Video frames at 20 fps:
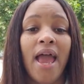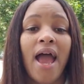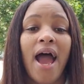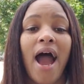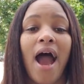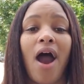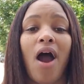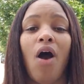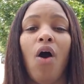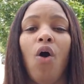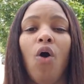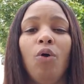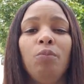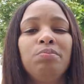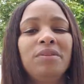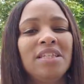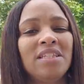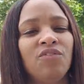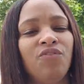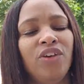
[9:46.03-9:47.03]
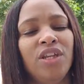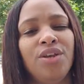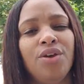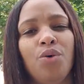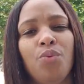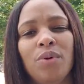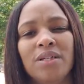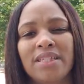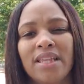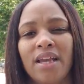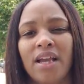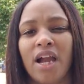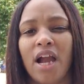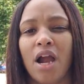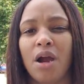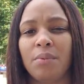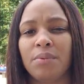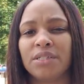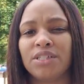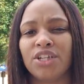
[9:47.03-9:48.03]
I hope this video was
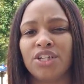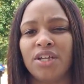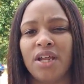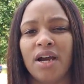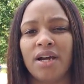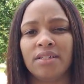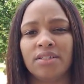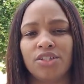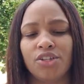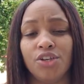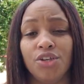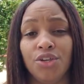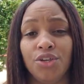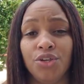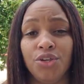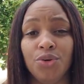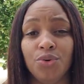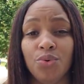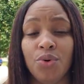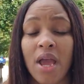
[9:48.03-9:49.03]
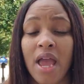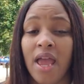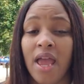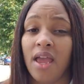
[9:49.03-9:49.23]
encouraging unto you.